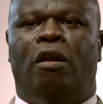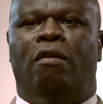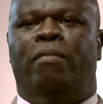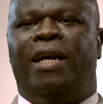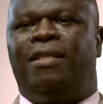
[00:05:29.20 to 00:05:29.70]

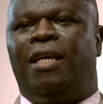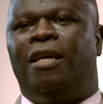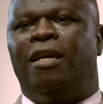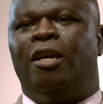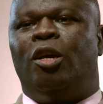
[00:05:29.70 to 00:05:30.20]
Almighty
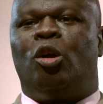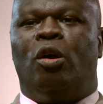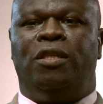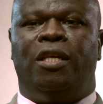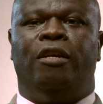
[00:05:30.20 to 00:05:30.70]

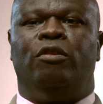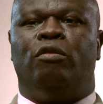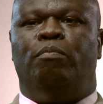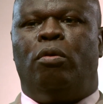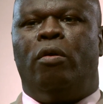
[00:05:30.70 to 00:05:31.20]
continue to
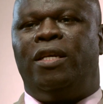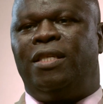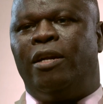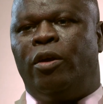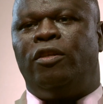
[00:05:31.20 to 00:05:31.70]
pour his
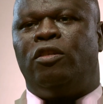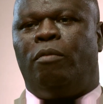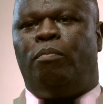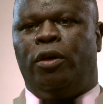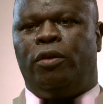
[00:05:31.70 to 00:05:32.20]
anointing
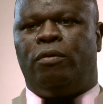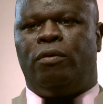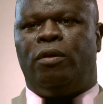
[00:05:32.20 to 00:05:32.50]
upon you.